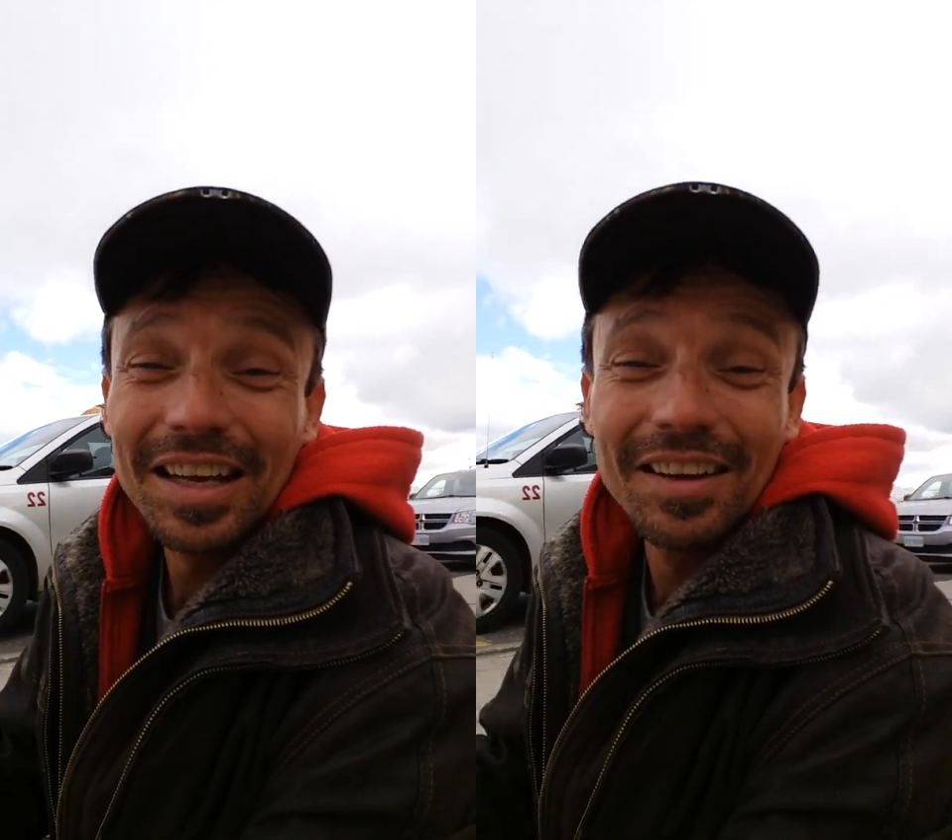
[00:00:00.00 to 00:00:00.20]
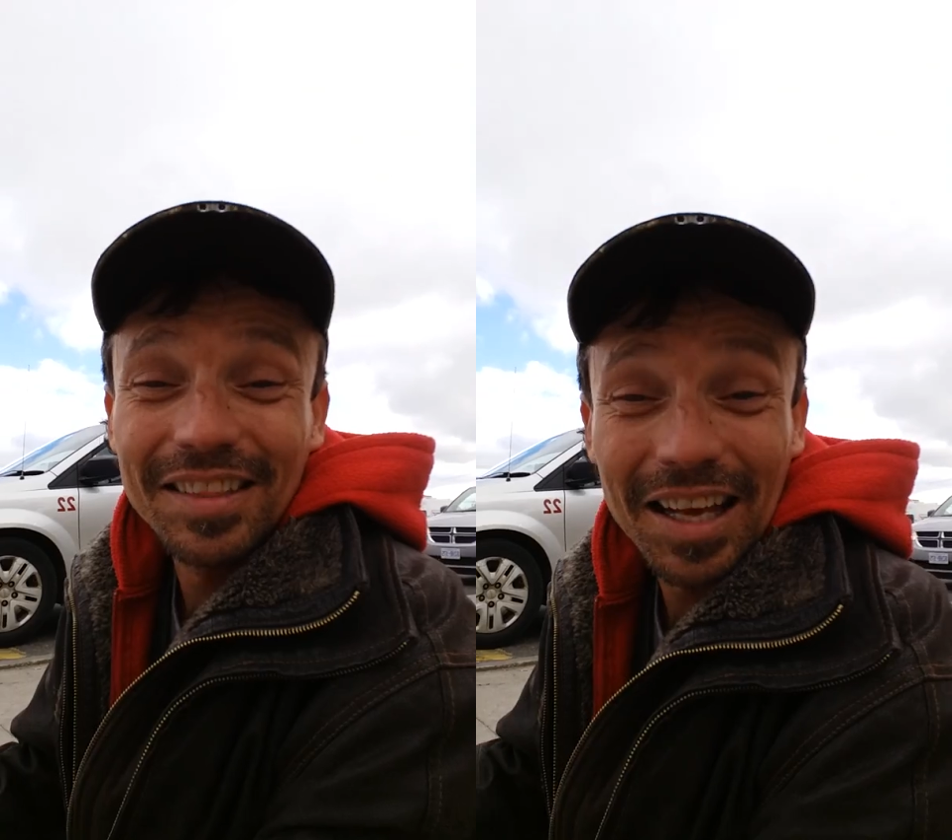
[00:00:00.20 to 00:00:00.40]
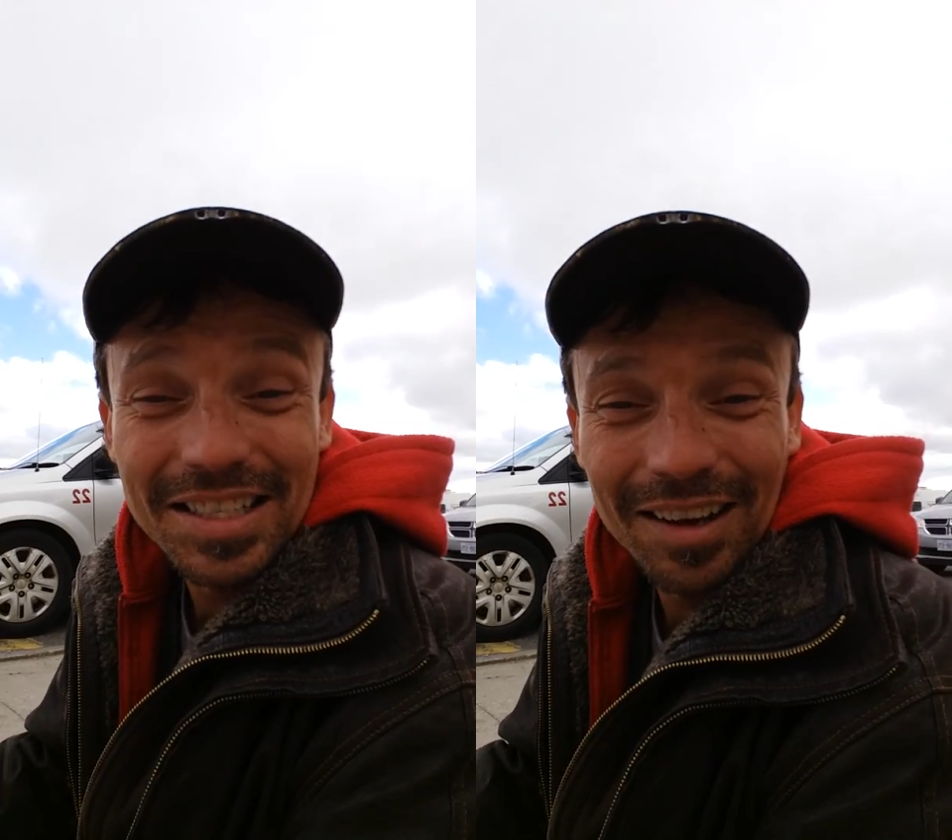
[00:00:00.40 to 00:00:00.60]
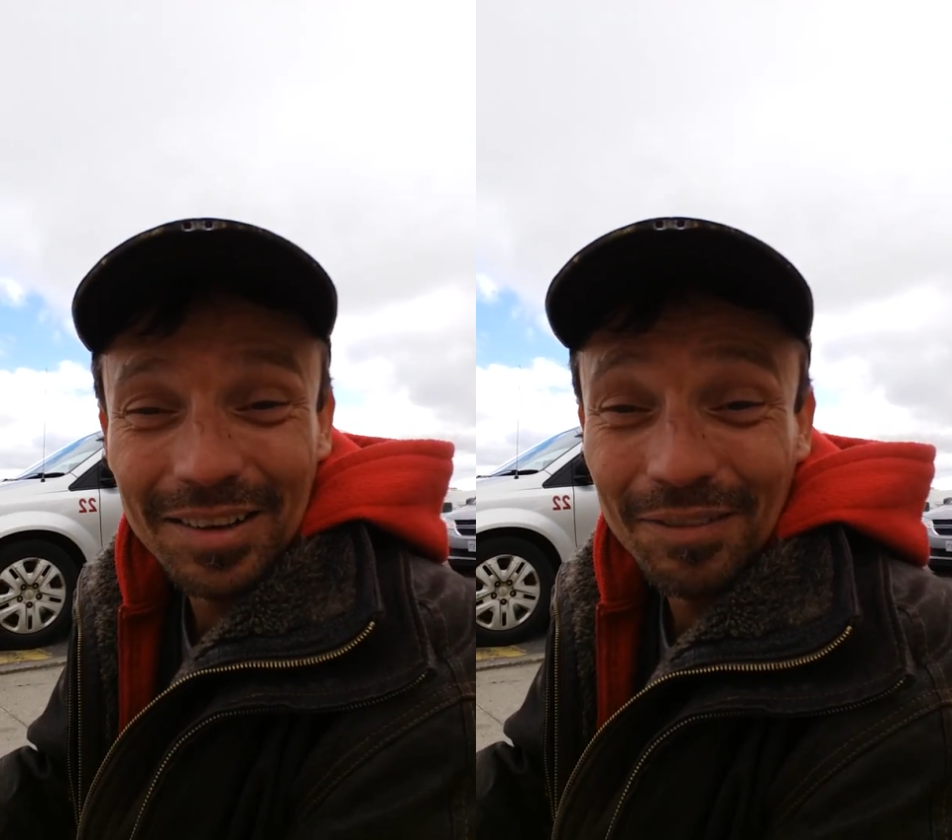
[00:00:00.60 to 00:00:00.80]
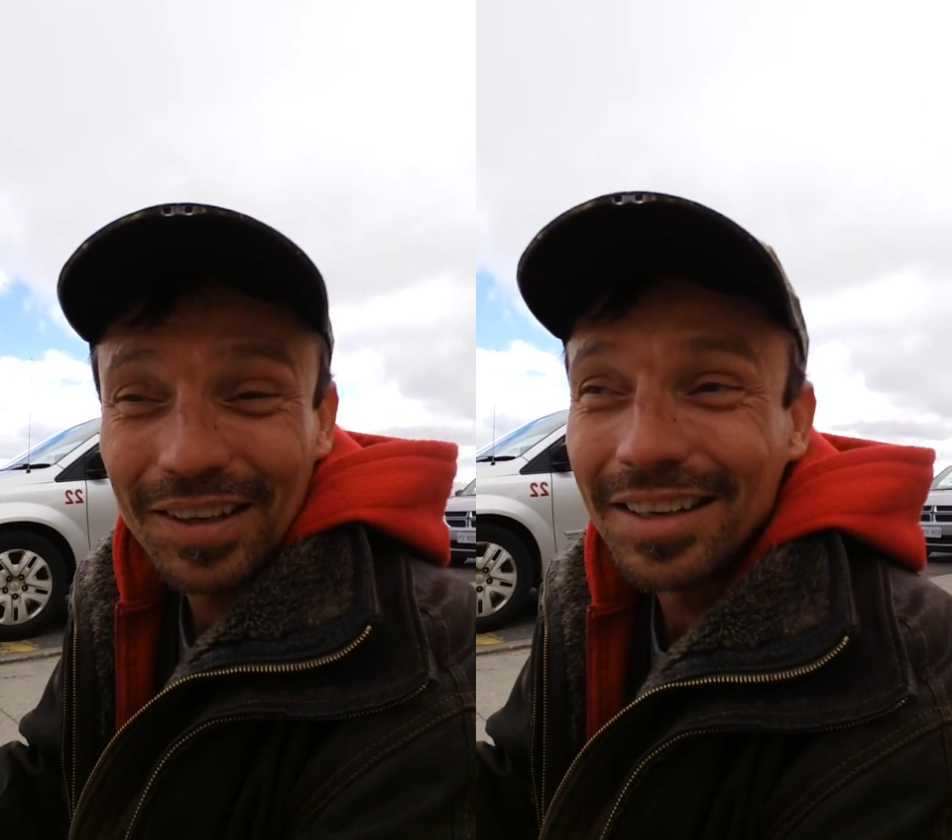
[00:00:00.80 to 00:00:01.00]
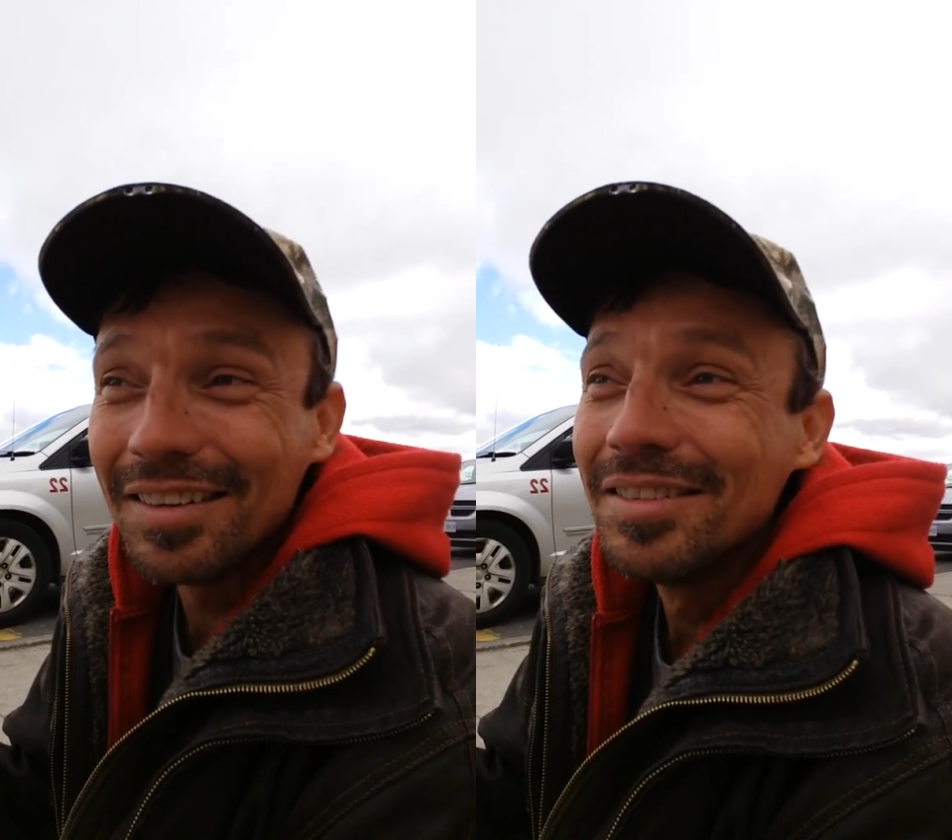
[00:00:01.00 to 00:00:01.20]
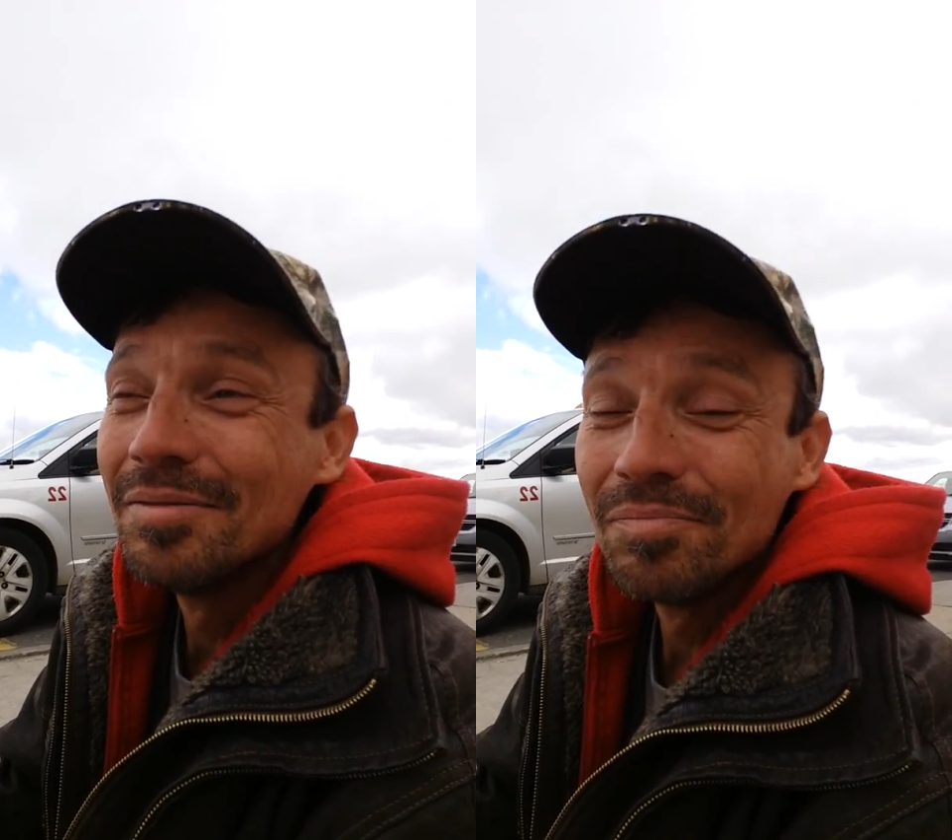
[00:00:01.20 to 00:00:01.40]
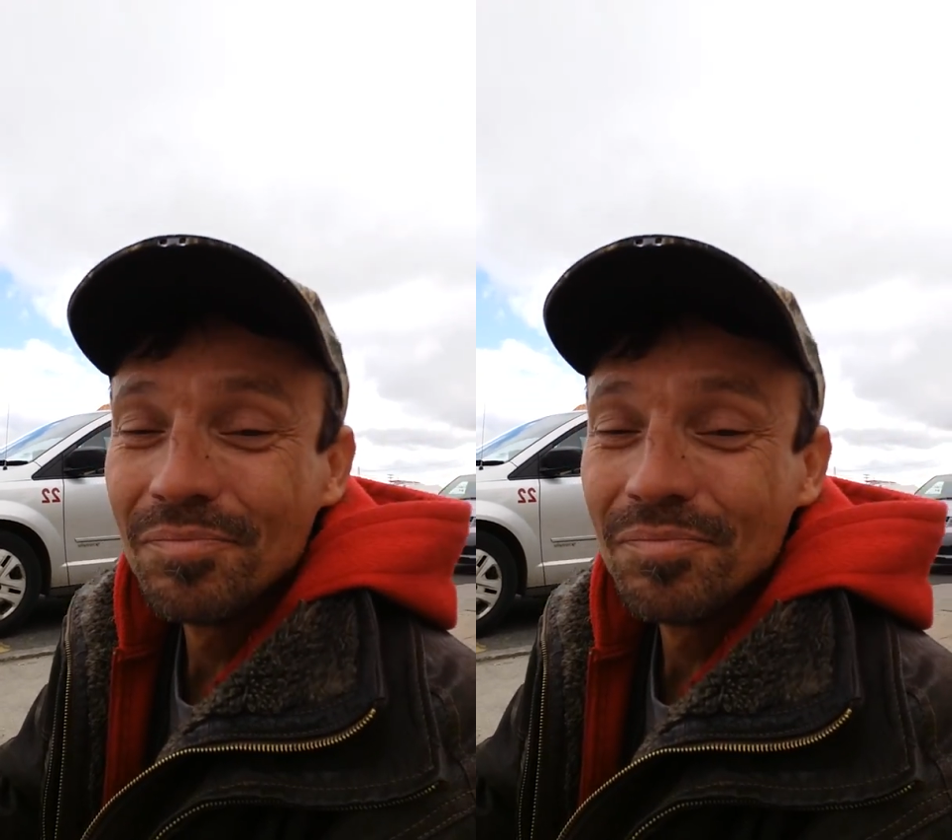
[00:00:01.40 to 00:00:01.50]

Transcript: if that's how you feel.